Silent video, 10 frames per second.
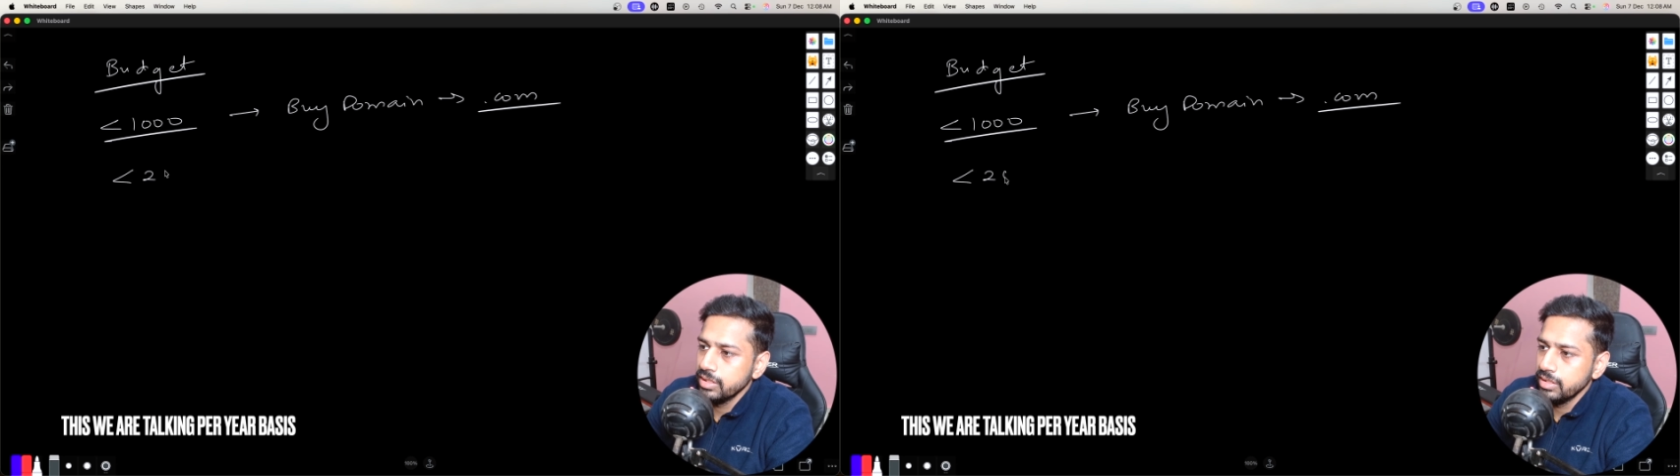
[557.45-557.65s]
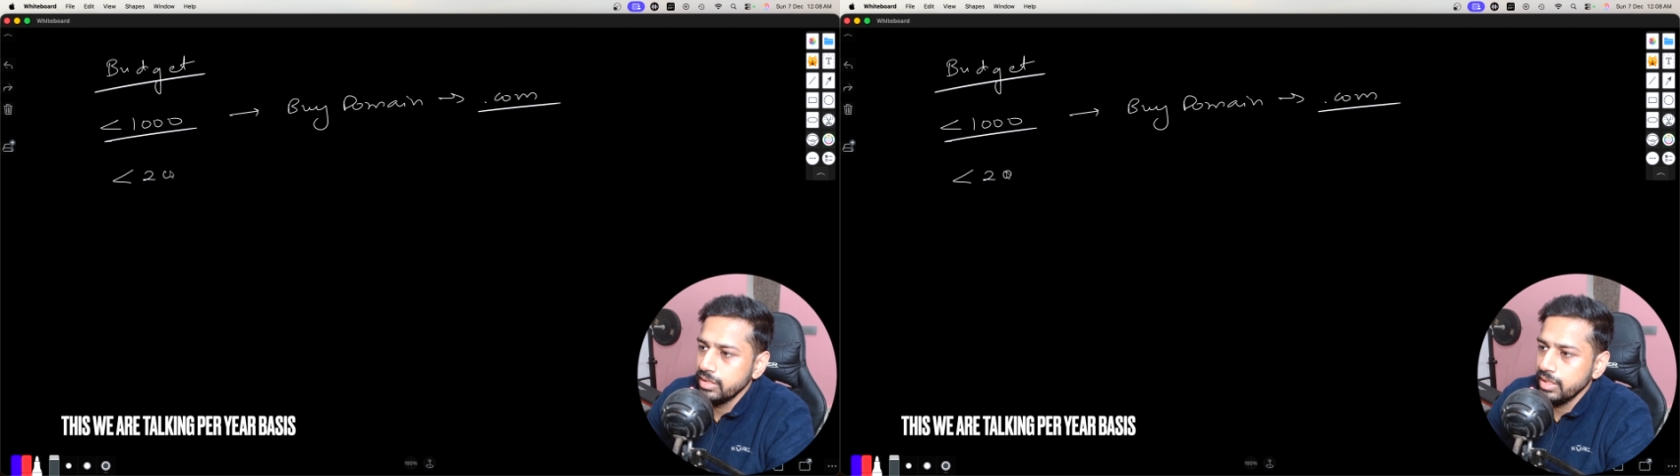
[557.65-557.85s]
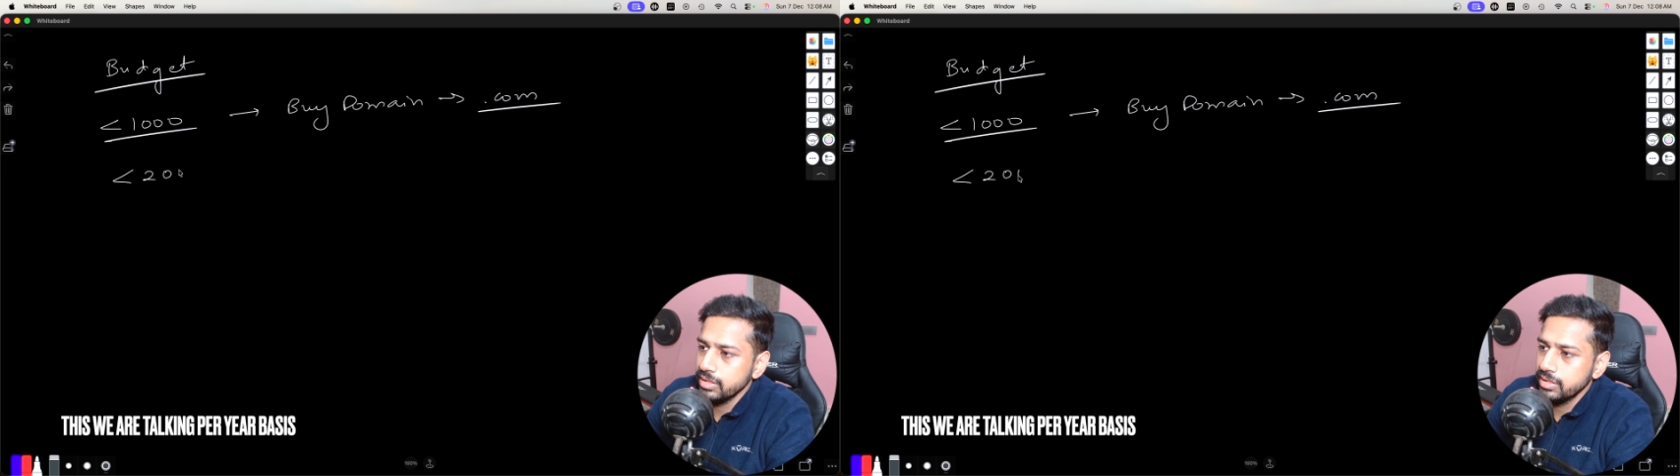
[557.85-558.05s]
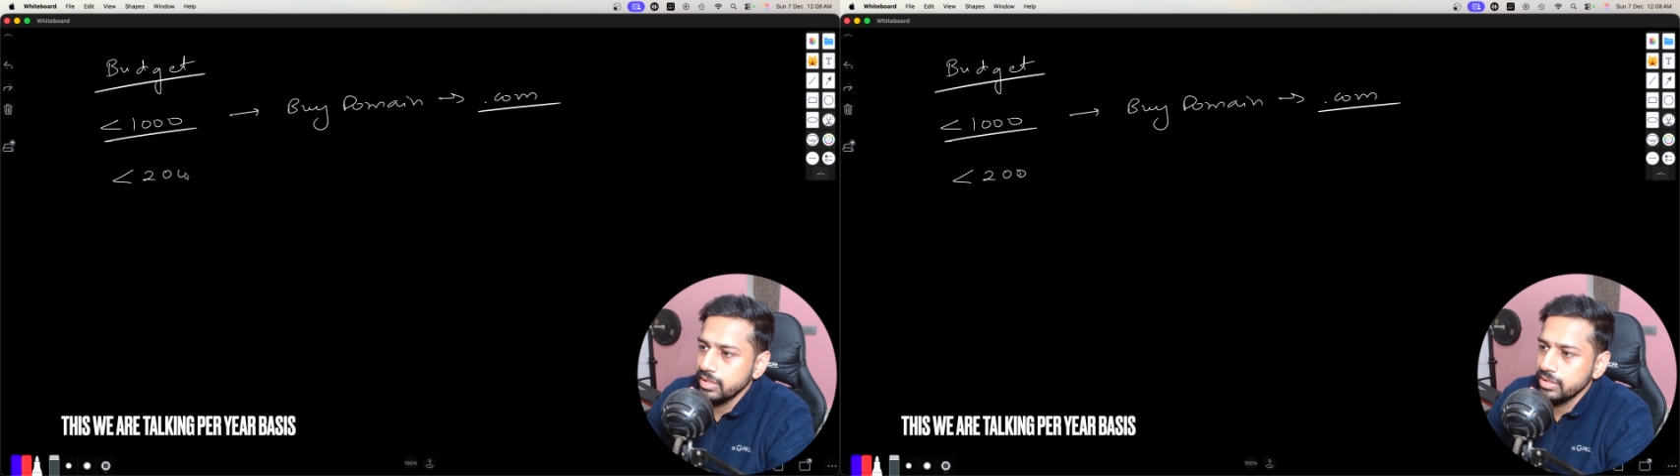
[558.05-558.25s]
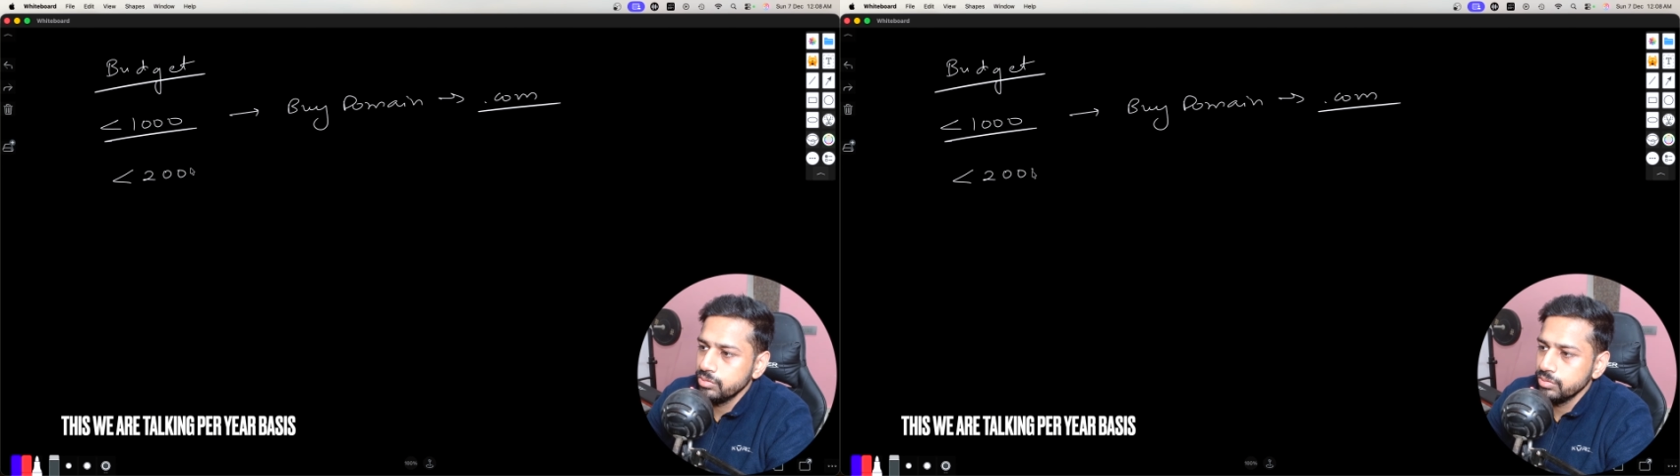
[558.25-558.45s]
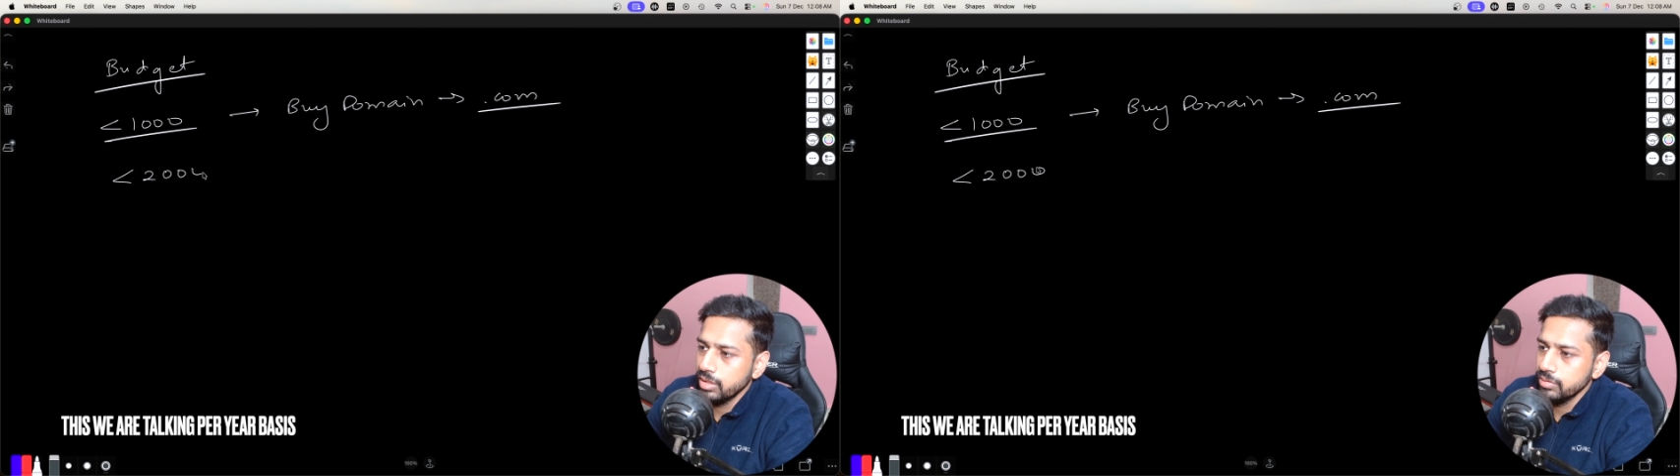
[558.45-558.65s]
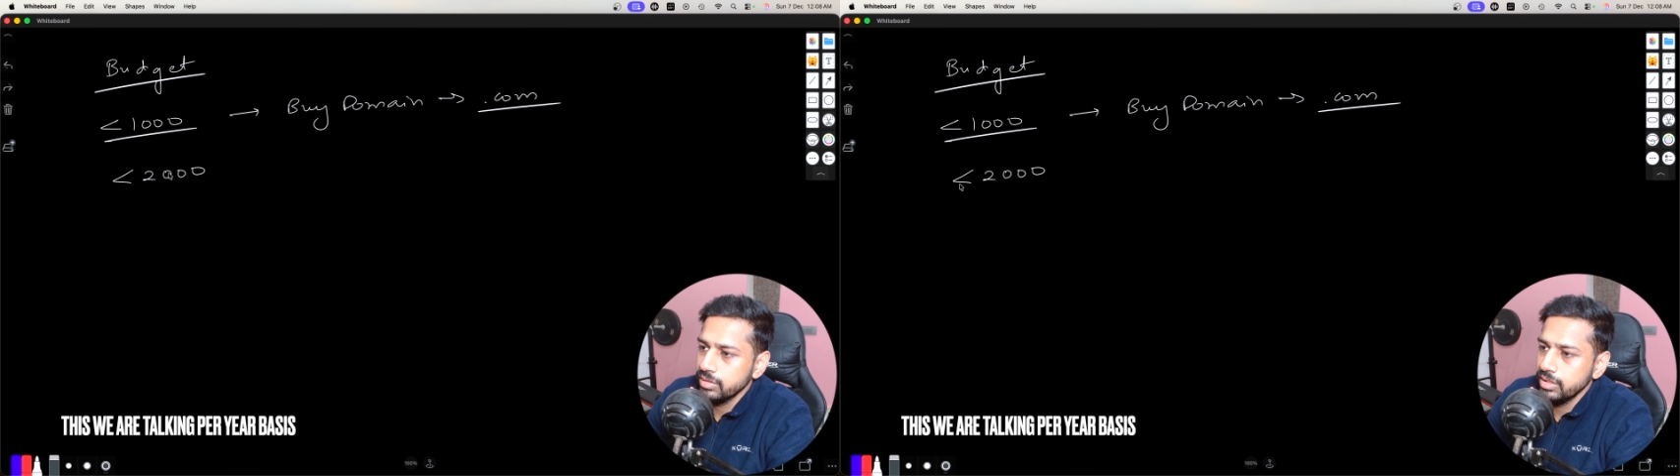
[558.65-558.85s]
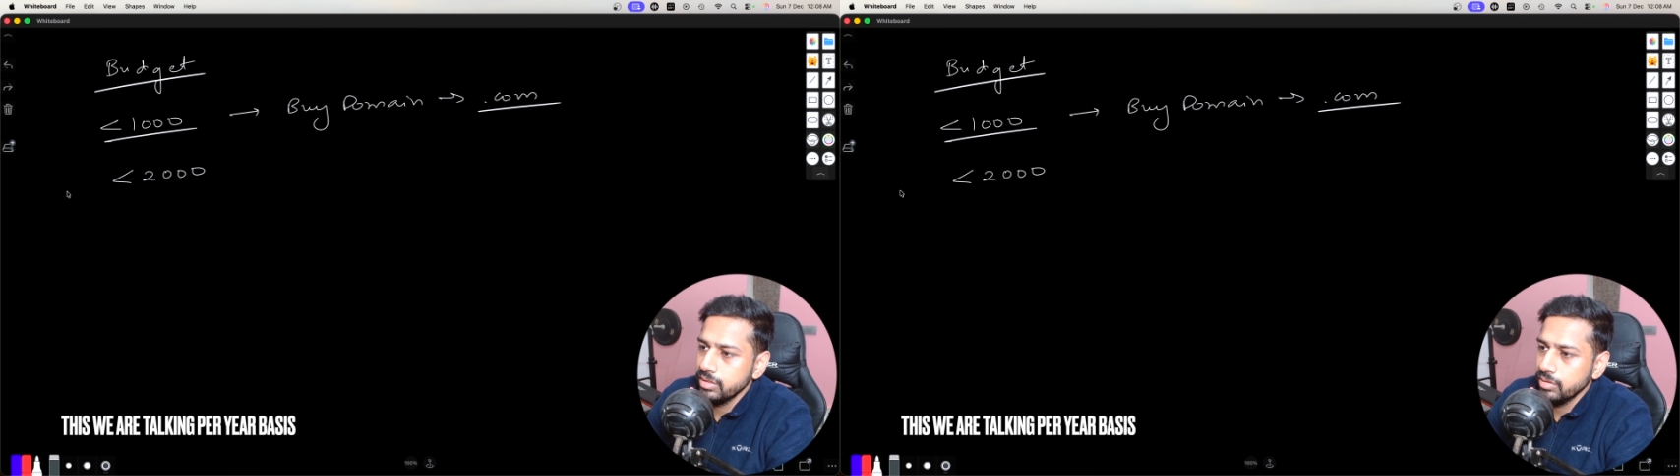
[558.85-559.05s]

less than 2000,